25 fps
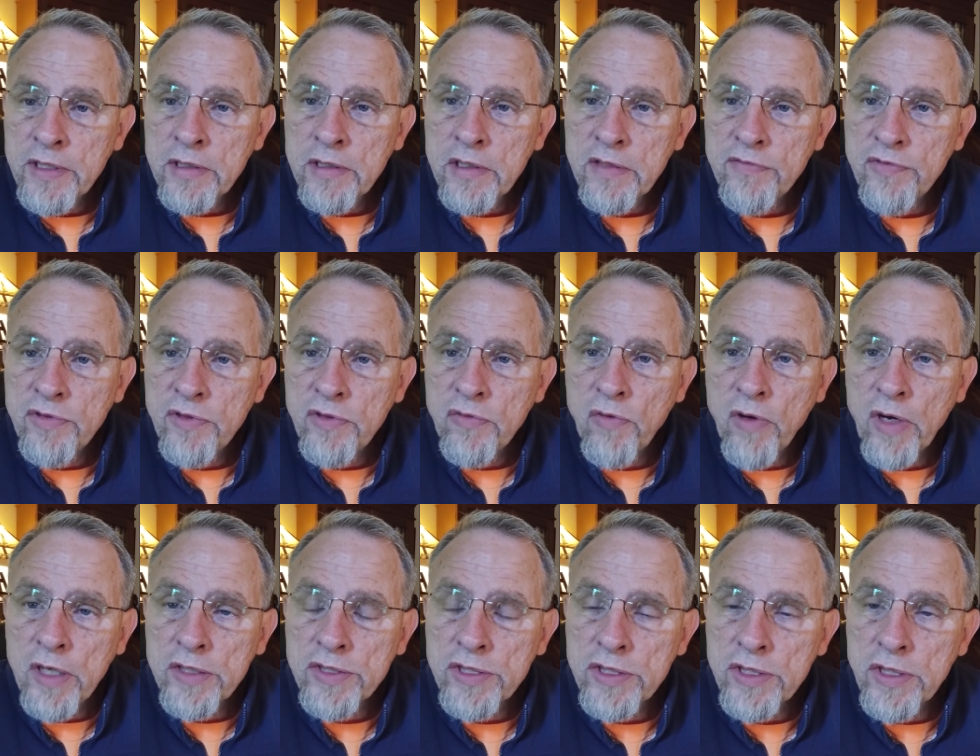If you're
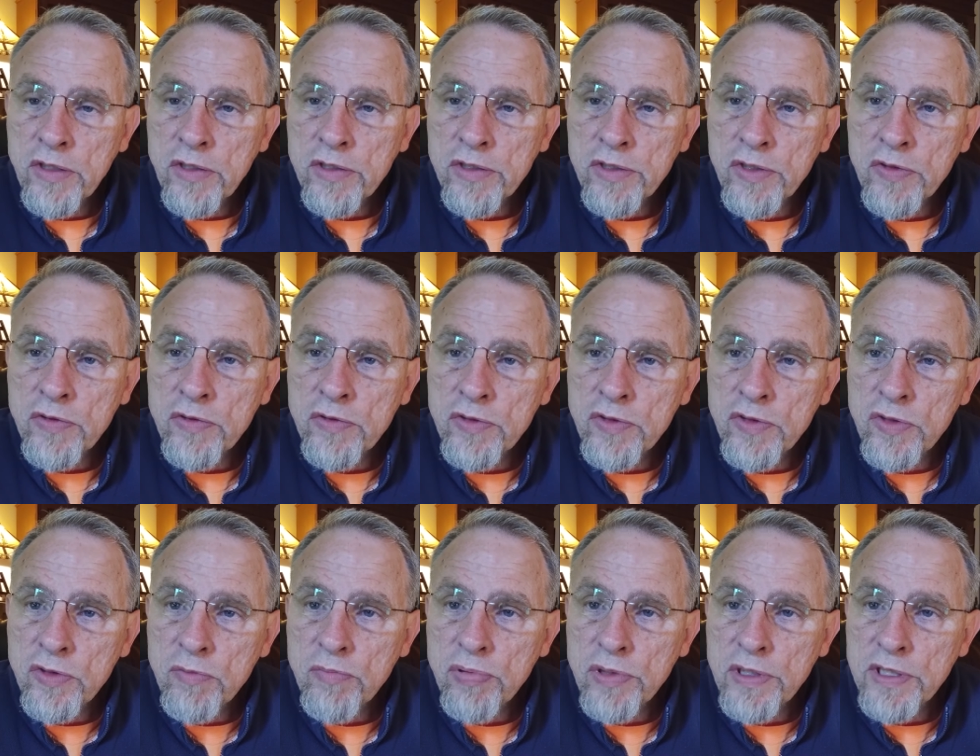watching on
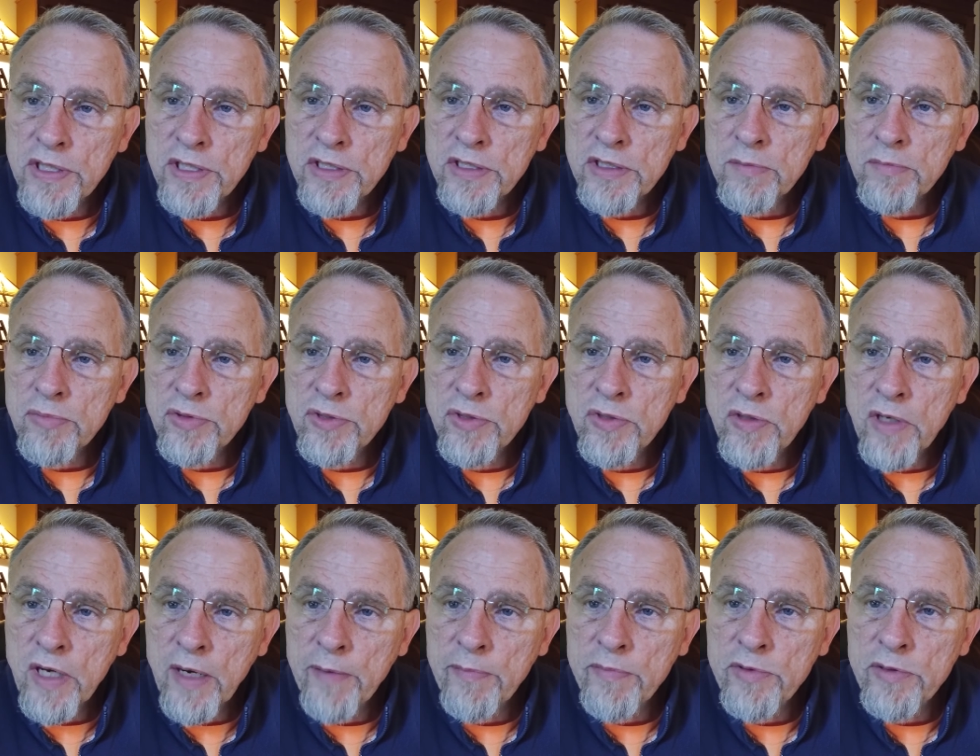YouTube, please
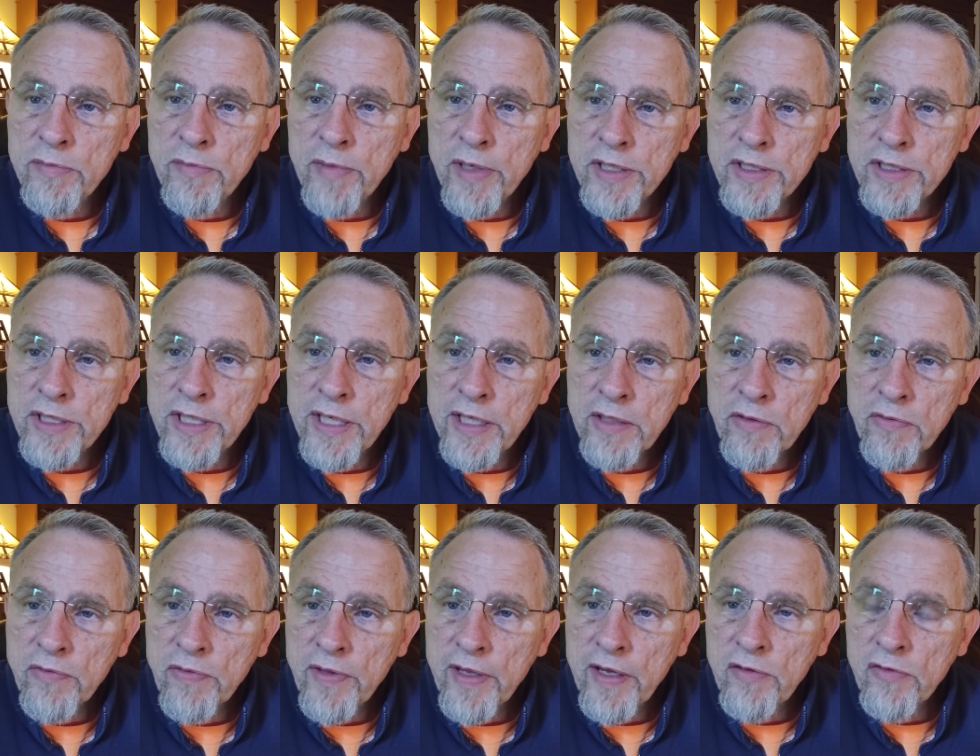subscribe to my
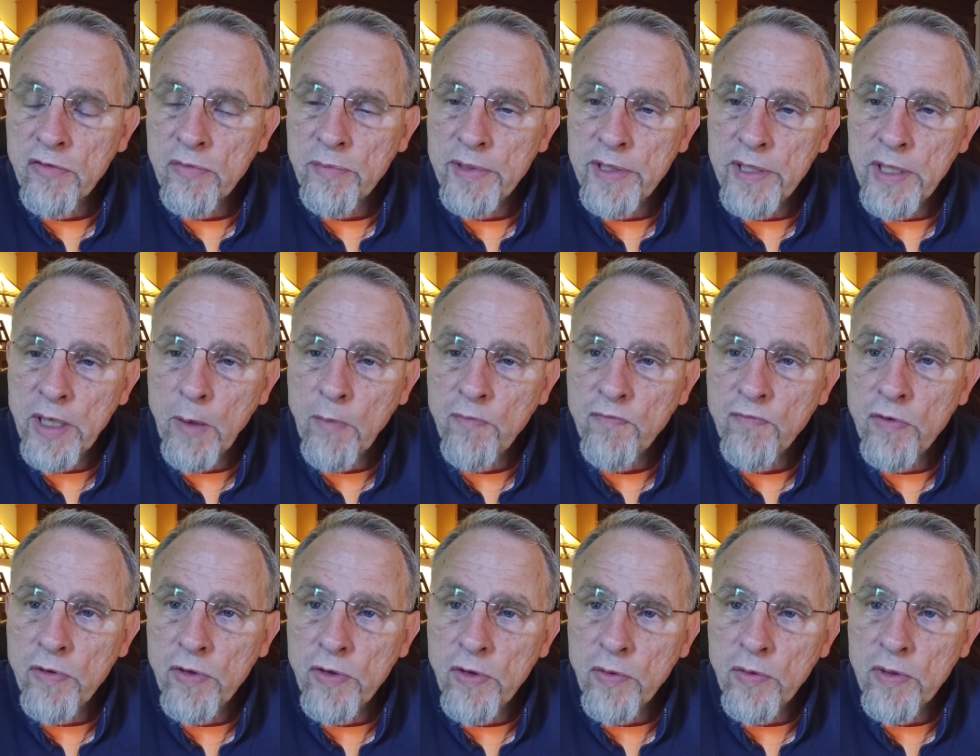channel. That will be
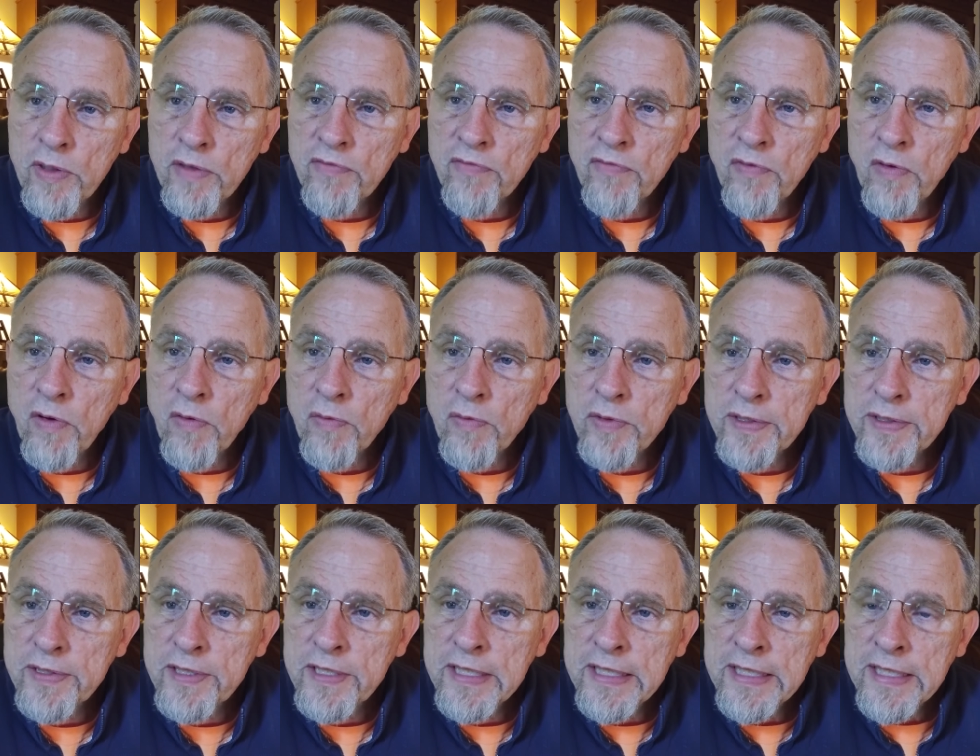helpful going
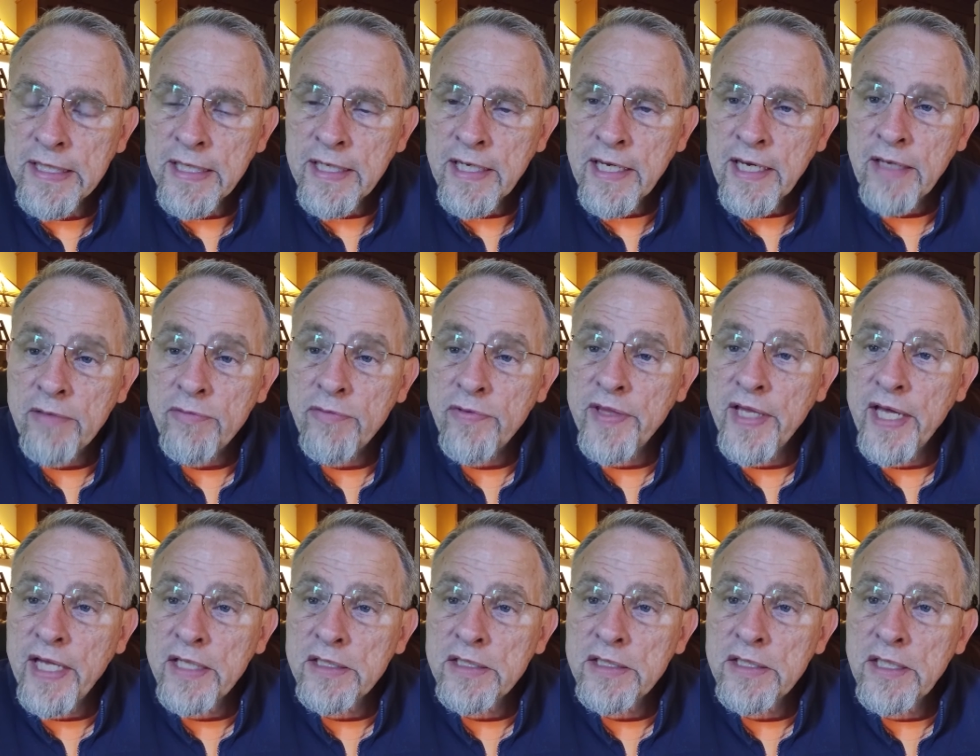forward. And with
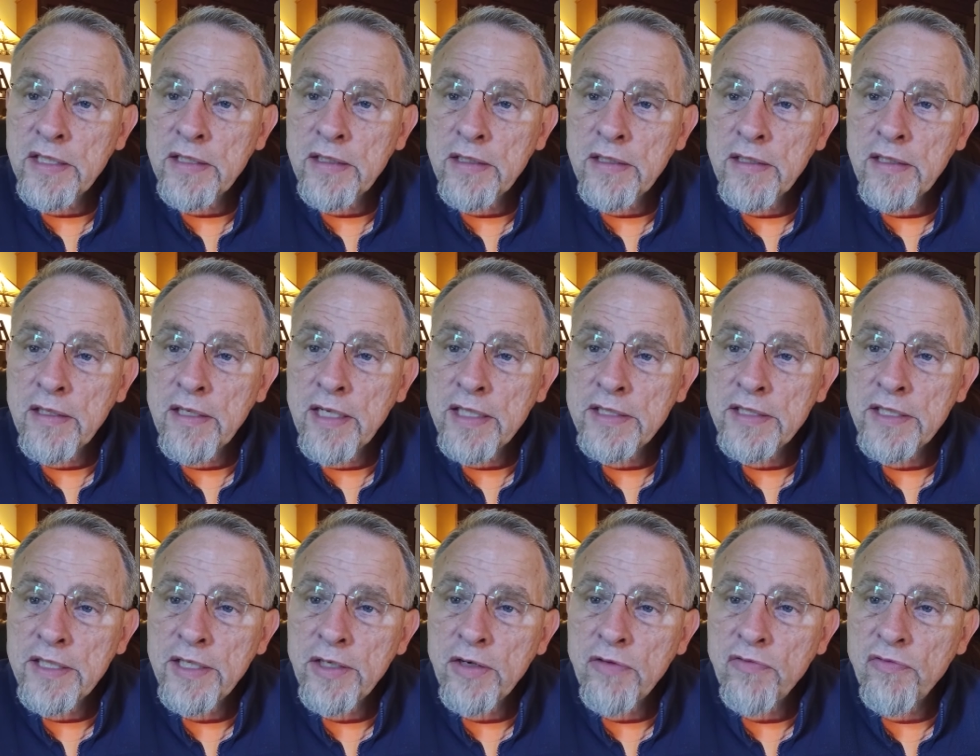that said,
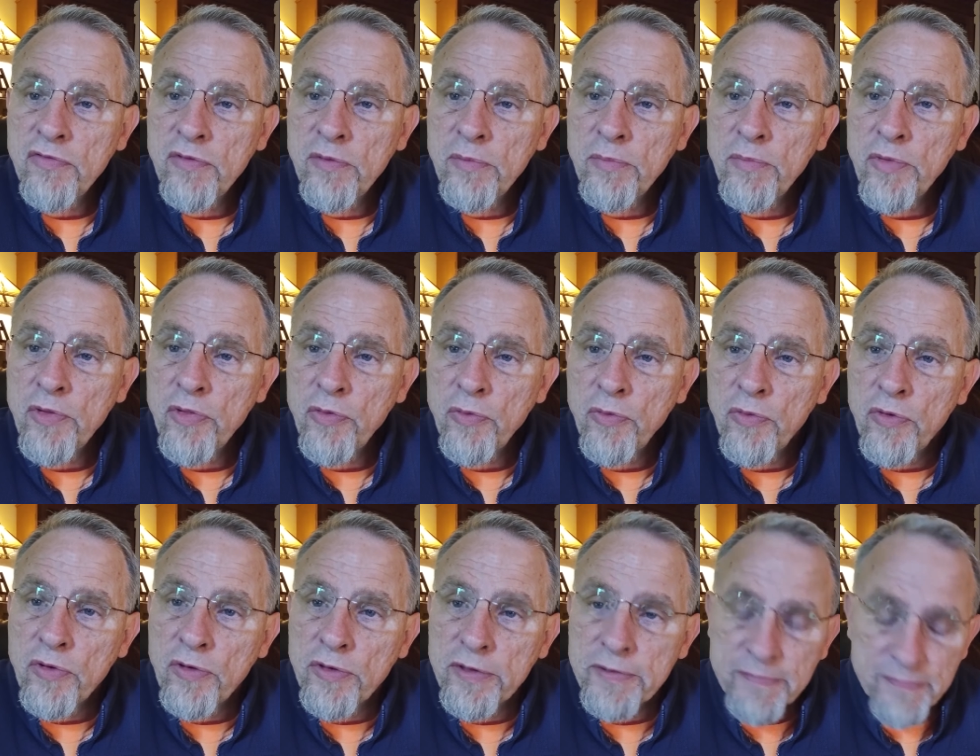let's hear from the
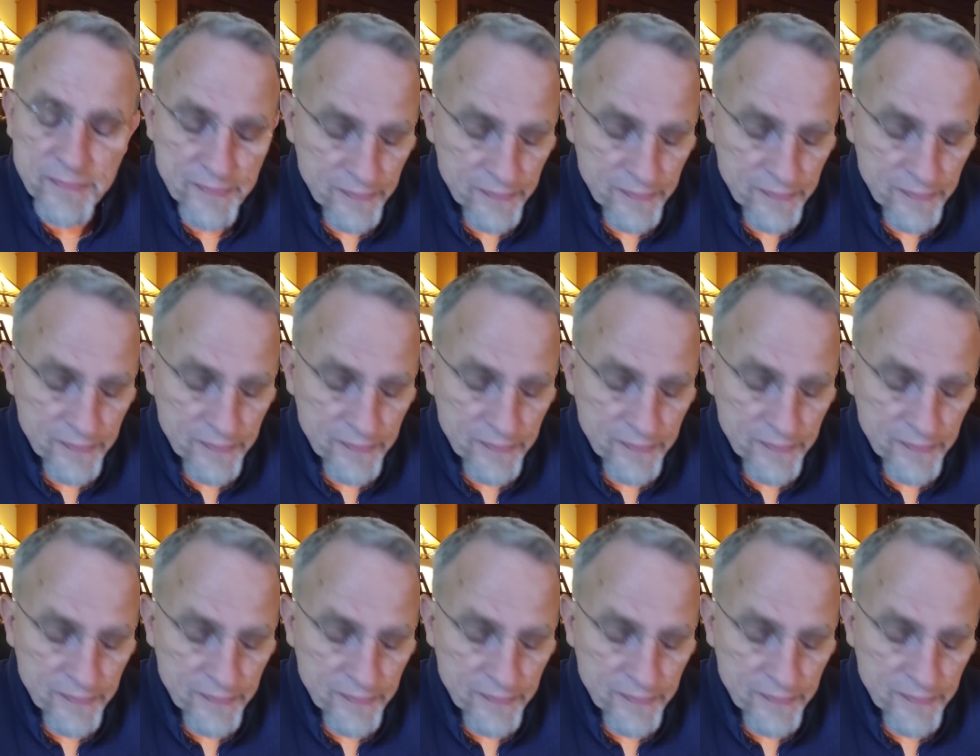Word.